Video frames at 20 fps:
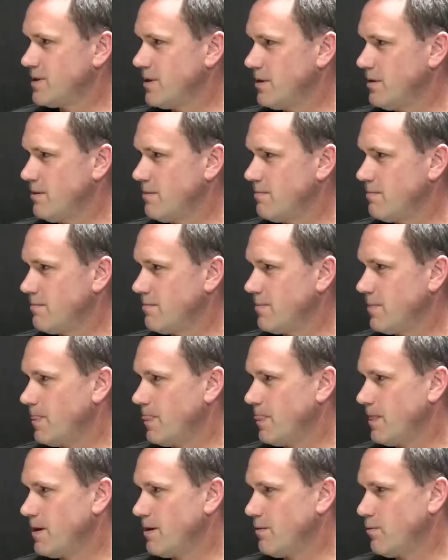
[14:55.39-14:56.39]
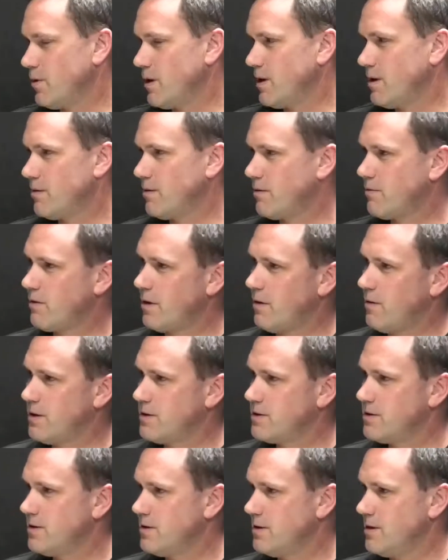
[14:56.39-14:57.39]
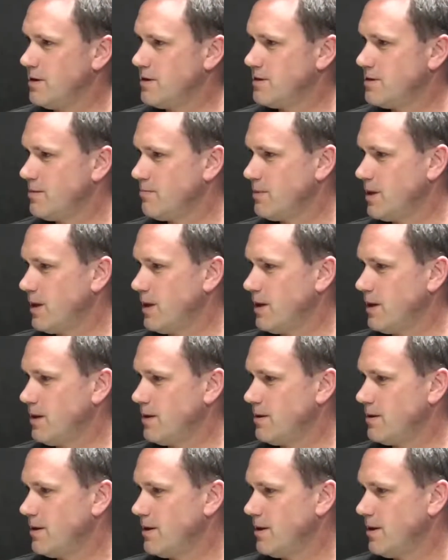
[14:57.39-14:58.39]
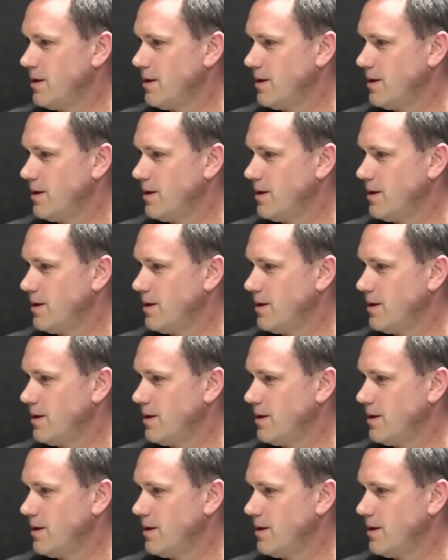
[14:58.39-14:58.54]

So we can throw into the simulator